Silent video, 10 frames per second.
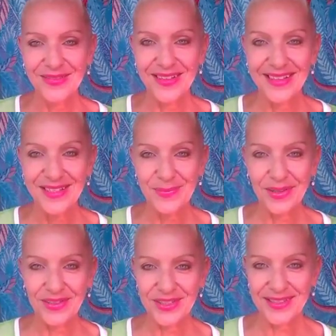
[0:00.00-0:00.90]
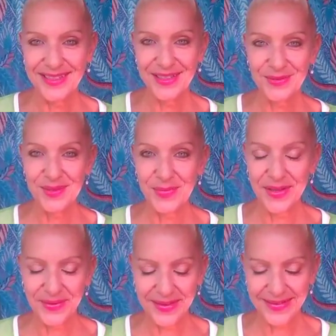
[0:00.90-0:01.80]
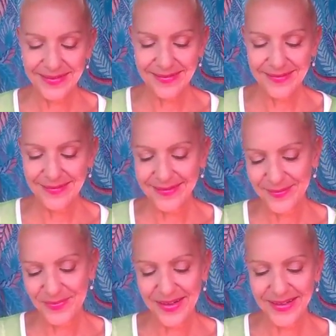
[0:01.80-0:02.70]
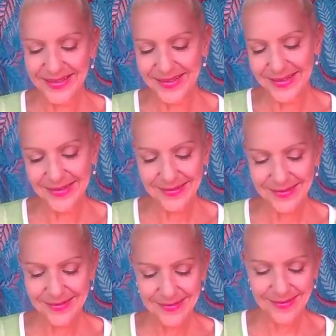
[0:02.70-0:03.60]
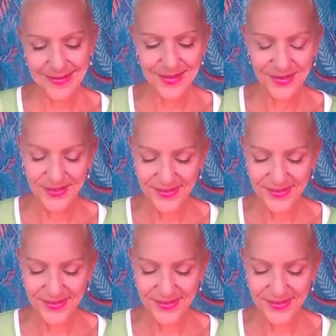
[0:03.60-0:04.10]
right under polish your skills, by the way, and practice. So,